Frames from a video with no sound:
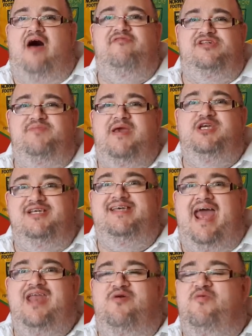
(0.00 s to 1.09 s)
other species,
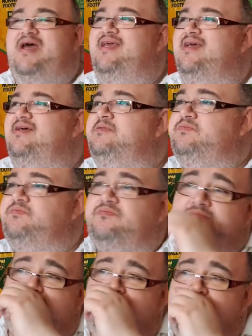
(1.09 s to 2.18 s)
get in the way.
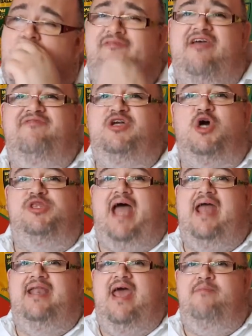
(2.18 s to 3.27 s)
I've even gone
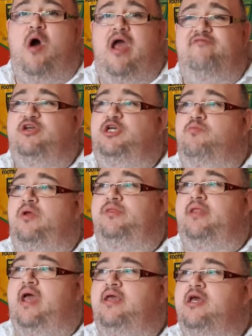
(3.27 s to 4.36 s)
down there pike fishing one
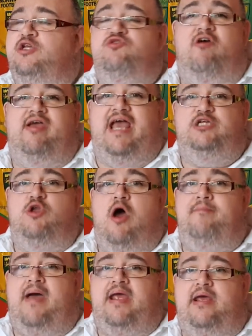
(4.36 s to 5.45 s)
day to try and catch
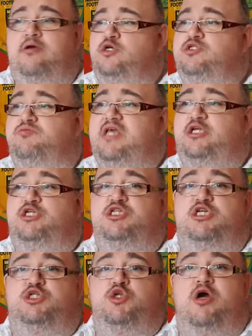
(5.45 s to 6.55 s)
live bait, and because I was catching
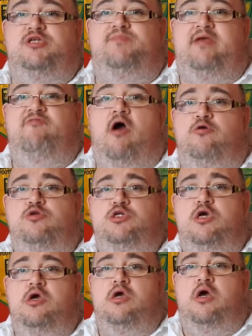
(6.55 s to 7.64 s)
such a nice big roach,
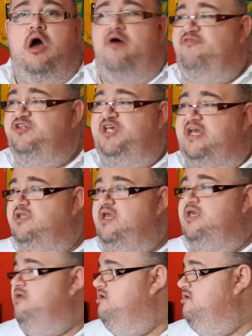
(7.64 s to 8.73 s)
I forsake
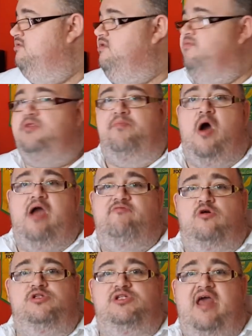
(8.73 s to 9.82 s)
the pike
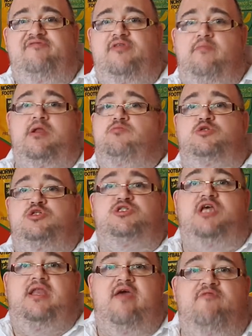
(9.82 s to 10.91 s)
rods, left them, and I was just
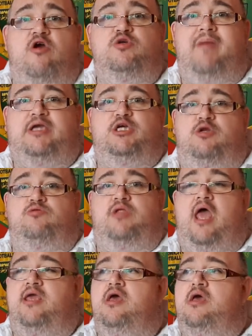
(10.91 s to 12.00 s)
sitting there roach bashing all
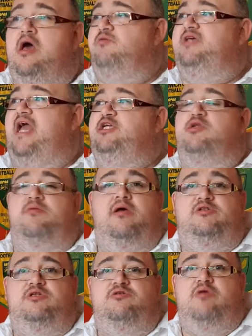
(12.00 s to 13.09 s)
day. I was catching
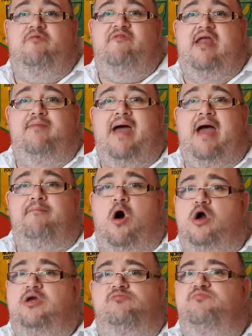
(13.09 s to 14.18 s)
them around the pound
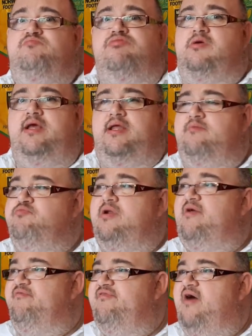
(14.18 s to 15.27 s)
mark. It was brilliant,
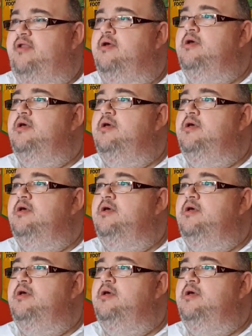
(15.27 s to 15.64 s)
brilliant fun.